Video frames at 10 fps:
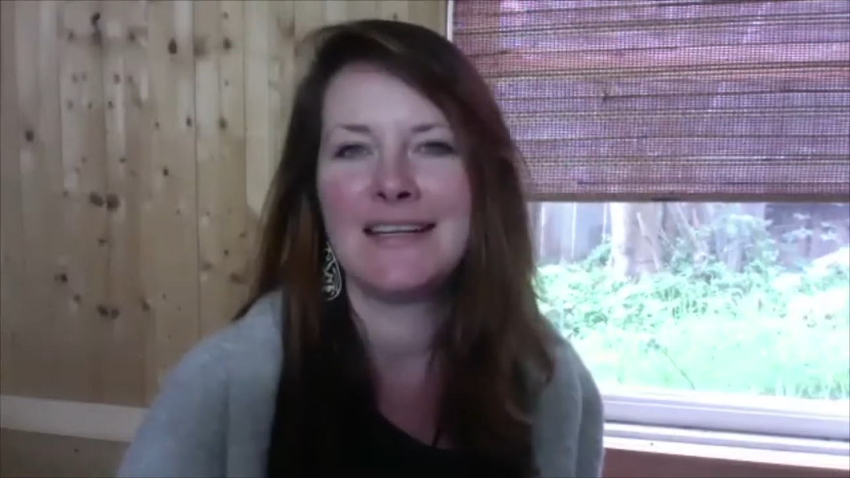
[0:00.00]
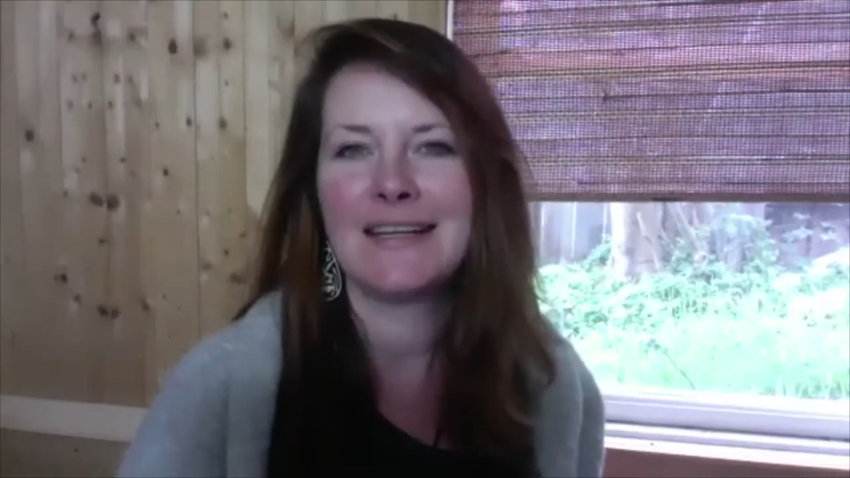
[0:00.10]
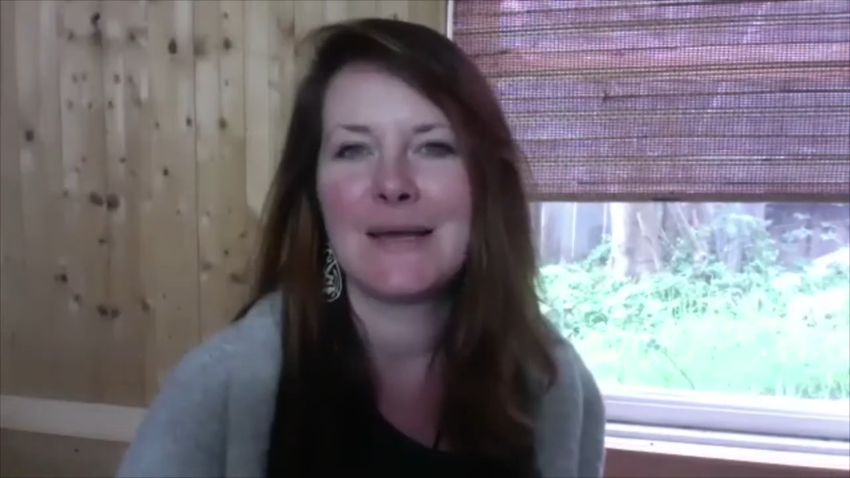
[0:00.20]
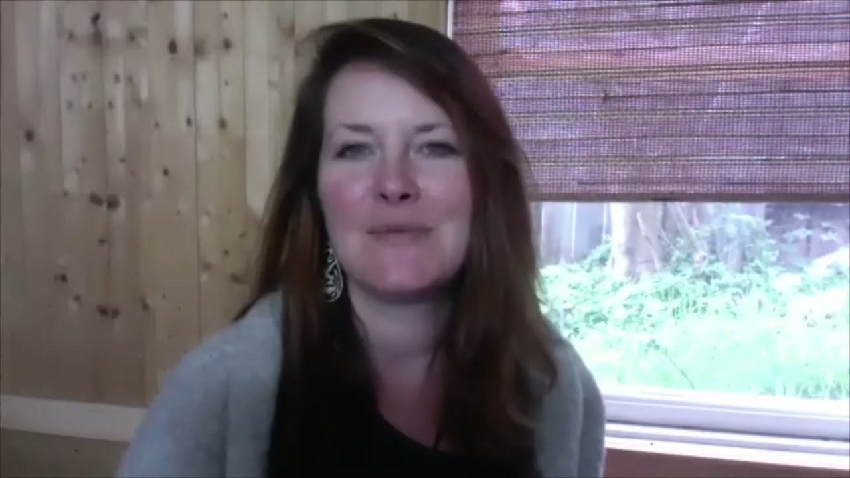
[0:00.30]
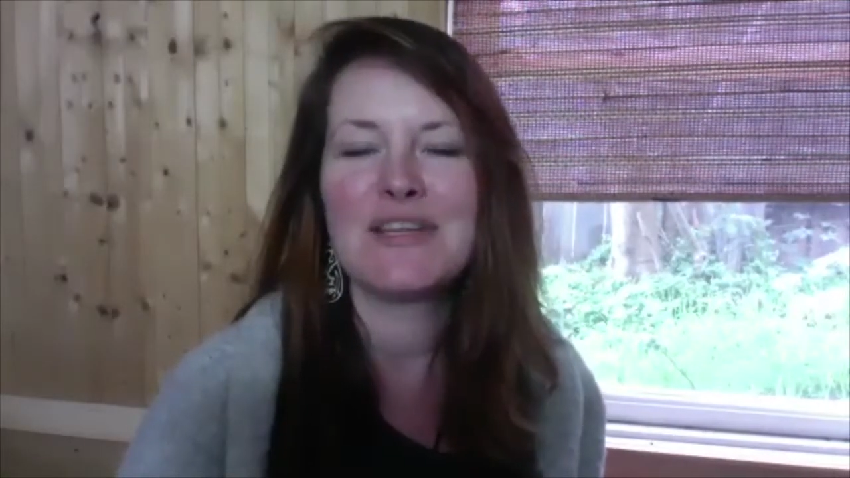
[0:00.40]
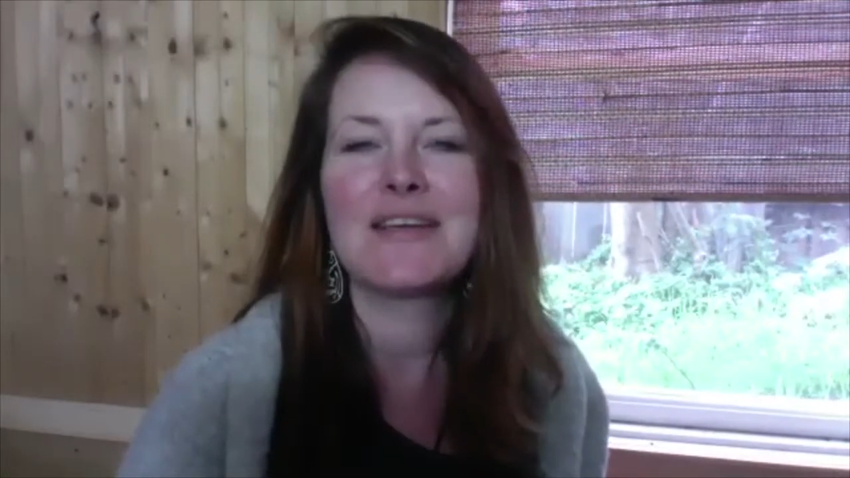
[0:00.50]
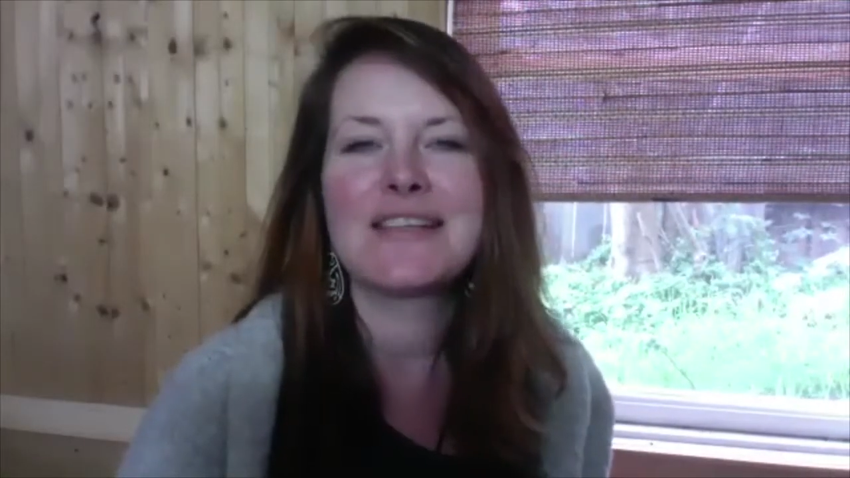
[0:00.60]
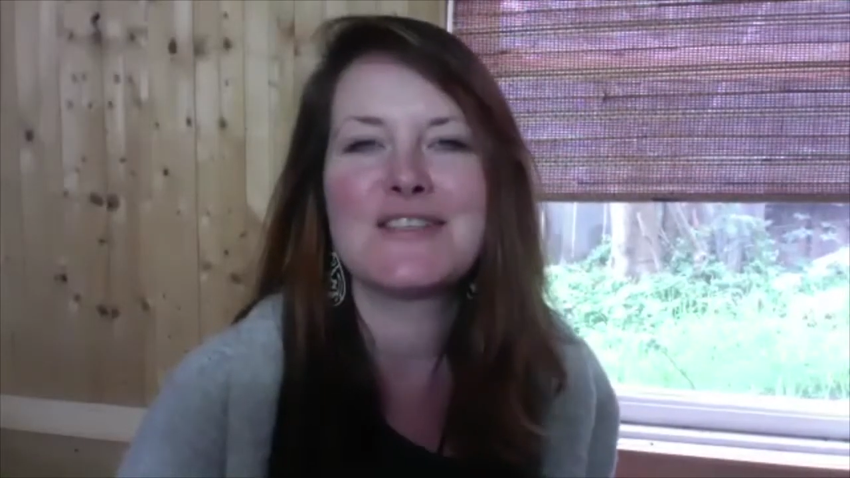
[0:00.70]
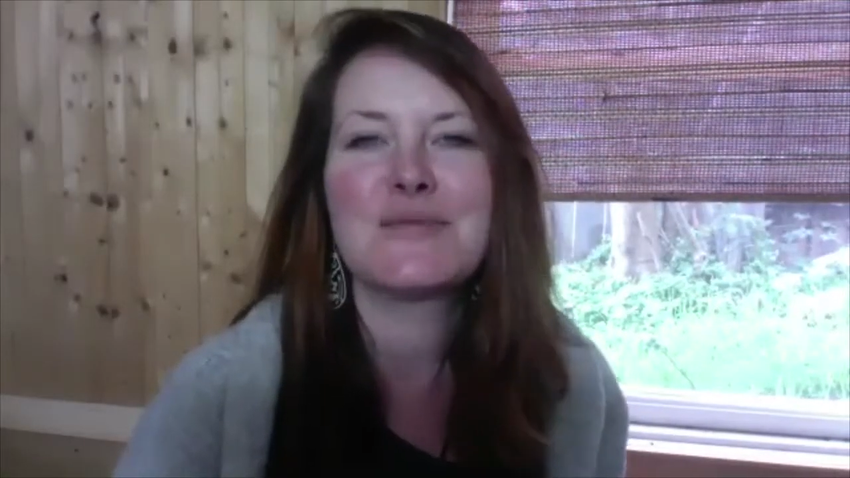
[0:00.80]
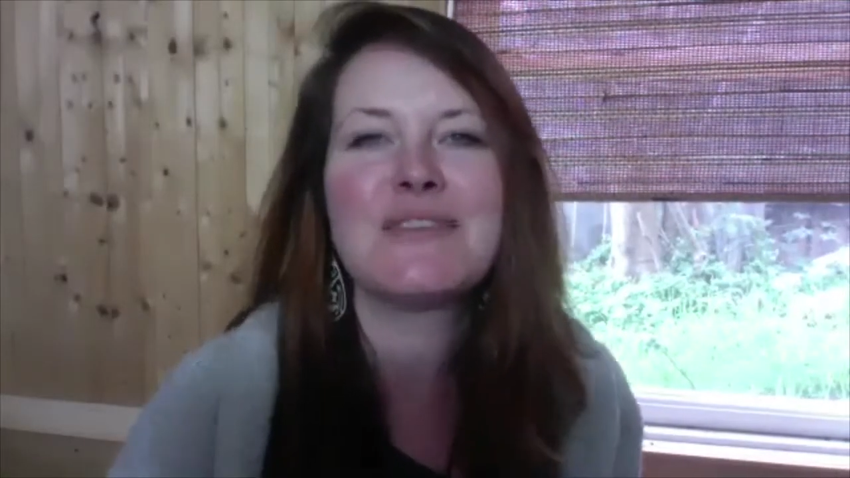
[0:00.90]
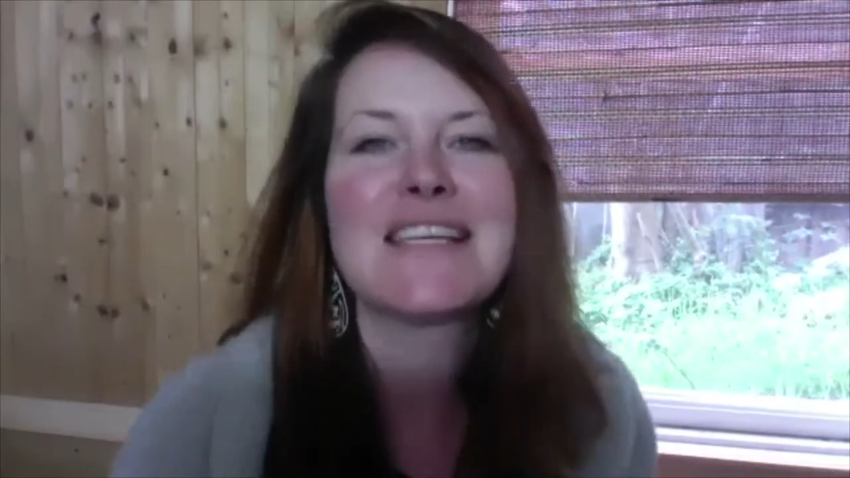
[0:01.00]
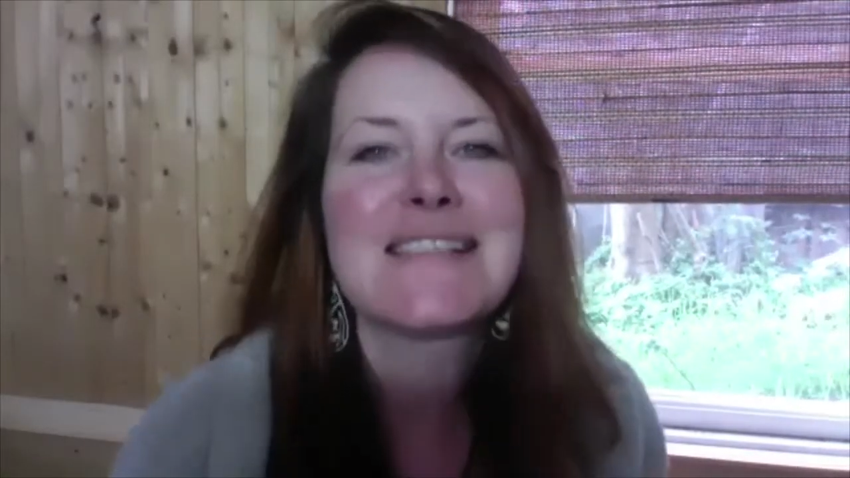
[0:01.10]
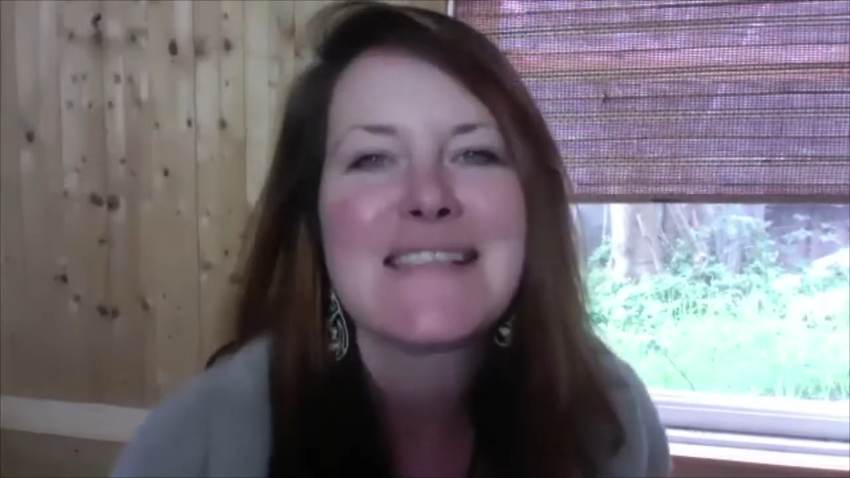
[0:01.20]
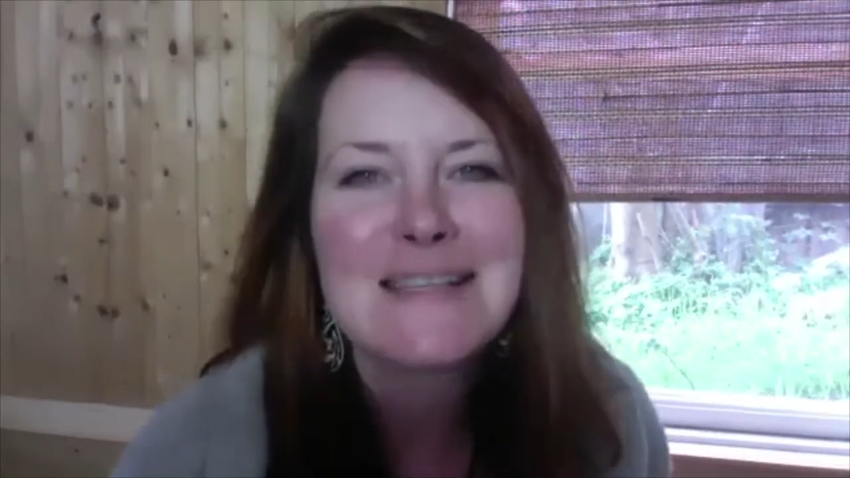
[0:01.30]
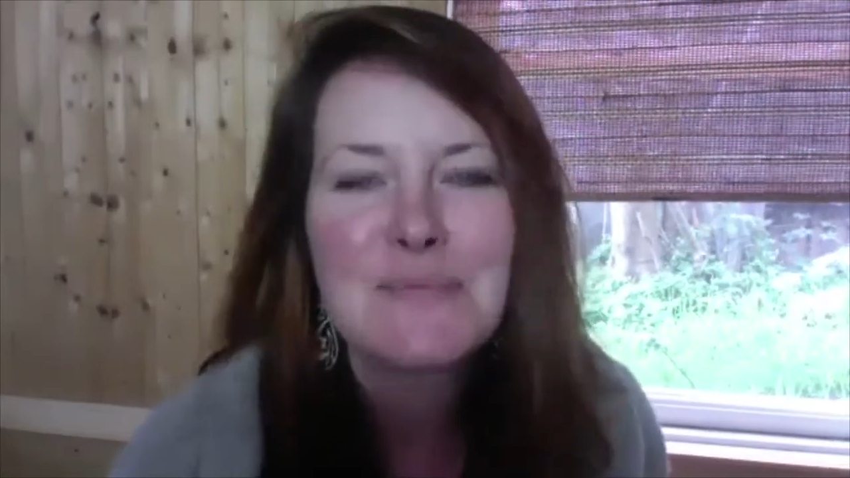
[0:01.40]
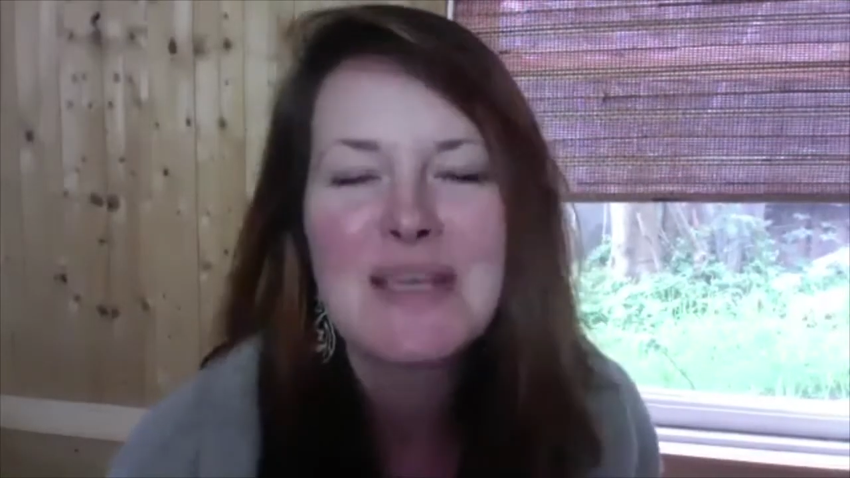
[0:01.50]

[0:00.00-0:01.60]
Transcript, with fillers: I don't you know. listen to